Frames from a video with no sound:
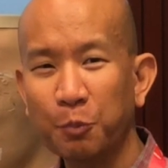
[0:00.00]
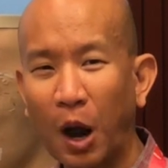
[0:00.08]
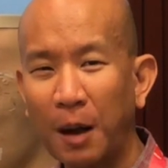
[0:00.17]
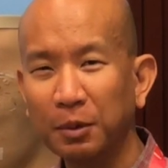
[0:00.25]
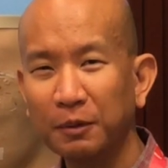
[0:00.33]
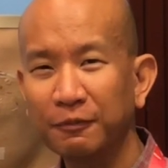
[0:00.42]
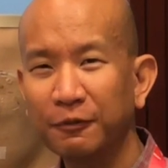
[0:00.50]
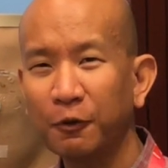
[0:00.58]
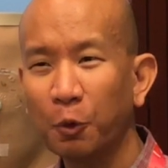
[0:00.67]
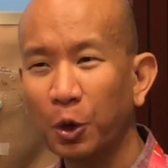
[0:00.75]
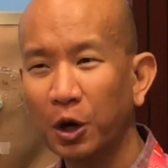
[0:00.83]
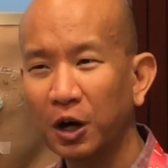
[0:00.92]
problem
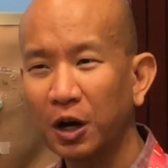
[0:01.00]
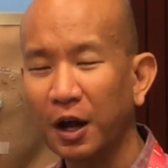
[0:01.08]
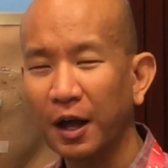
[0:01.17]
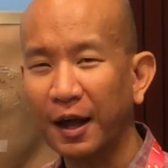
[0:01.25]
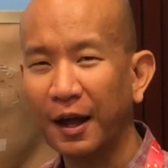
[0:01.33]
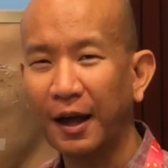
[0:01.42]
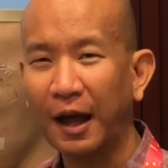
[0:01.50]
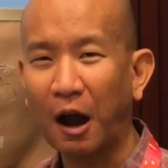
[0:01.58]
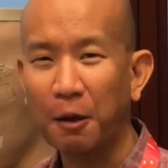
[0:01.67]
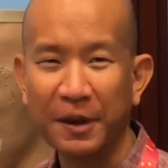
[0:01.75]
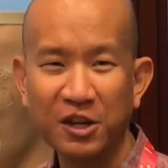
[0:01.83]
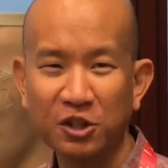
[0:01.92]
for our
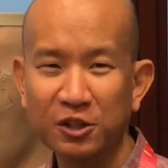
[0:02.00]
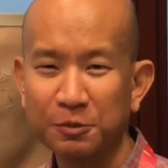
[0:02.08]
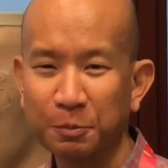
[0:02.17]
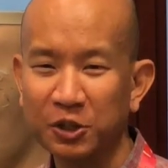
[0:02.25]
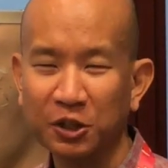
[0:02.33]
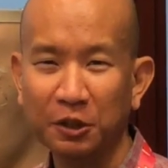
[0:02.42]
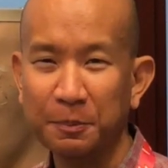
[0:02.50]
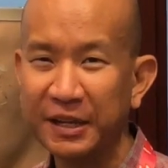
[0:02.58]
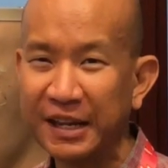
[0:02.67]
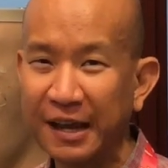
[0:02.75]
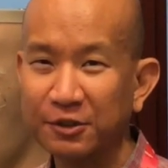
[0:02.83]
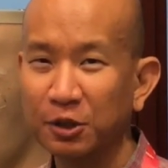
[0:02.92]
patients, particularly
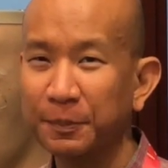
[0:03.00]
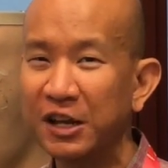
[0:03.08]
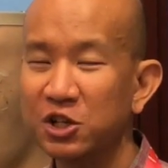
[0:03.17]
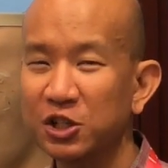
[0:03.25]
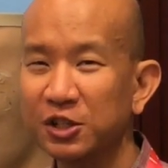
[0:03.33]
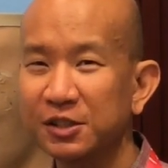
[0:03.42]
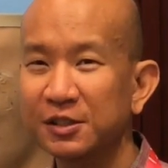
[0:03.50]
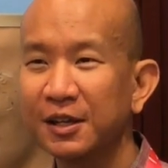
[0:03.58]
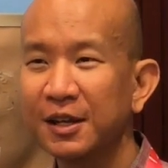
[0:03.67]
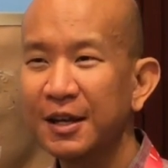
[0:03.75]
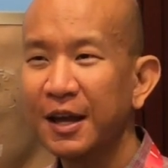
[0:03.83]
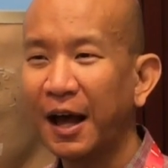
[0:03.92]
pediatric patients,
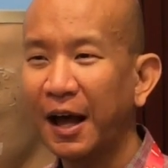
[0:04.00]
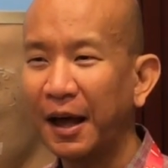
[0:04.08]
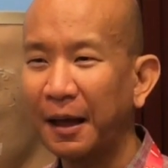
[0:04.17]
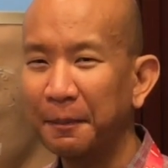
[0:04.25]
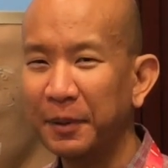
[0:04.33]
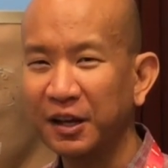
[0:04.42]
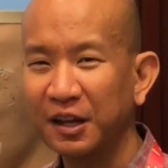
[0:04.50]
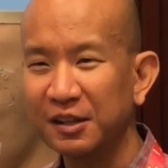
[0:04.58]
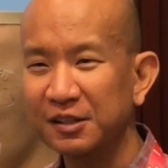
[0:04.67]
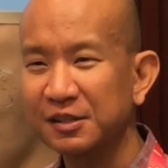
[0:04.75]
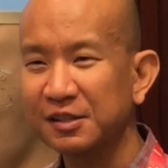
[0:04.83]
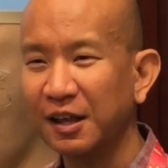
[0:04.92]

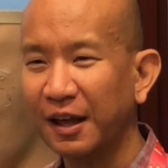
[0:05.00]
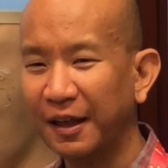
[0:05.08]
because